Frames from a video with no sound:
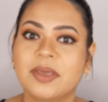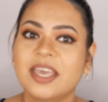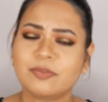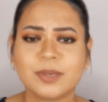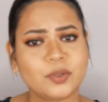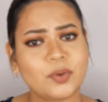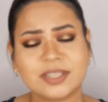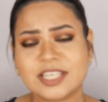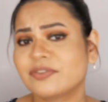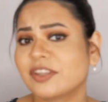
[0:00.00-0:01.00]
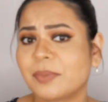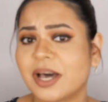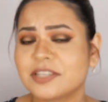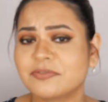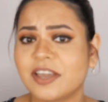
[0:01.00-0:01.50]
and I've been doing this for the
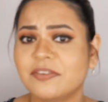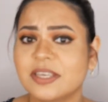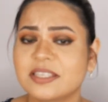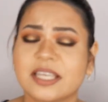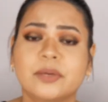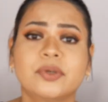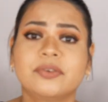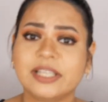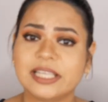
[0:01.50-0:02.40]
past 5 years, and I would